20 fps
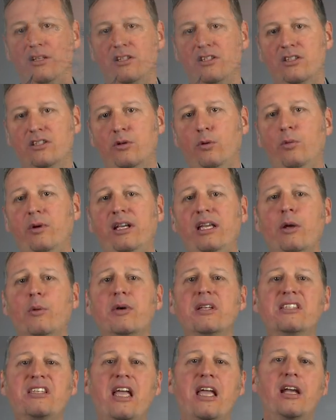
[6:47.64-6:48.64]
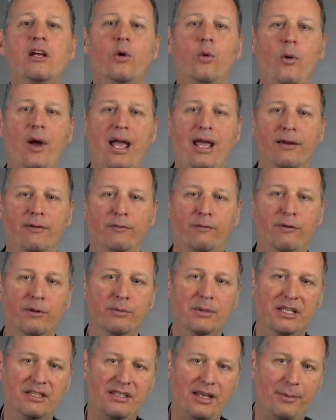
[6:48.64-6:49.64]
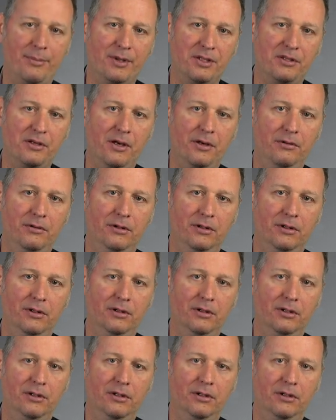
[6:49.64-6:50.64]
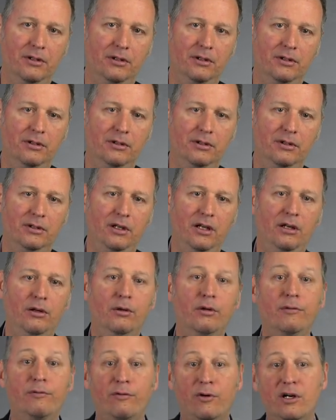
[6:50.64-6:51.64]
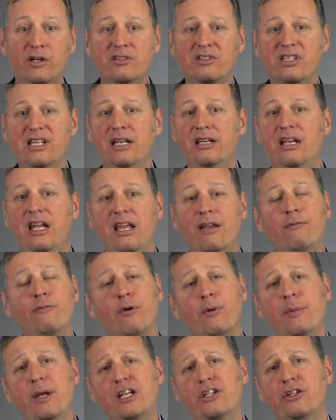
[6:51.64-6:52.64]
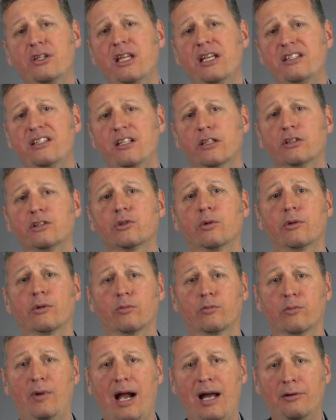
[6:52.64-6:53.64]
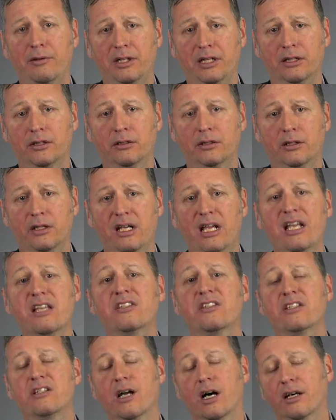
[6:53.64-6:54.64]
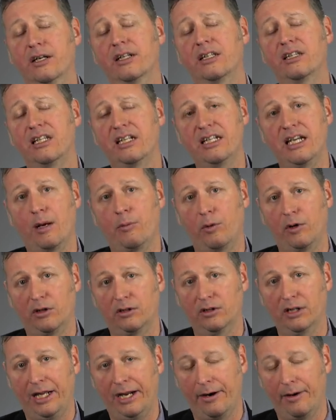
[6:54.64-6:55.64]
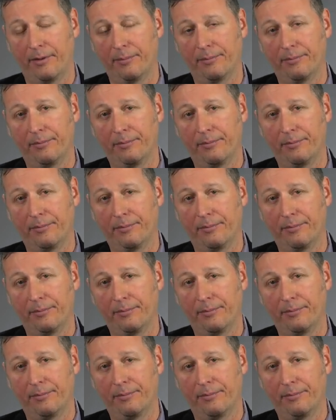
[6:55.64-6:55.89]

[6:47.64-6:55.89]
So what can we take away from this episode? Well, first, that information that deals with routing is done at the network layer.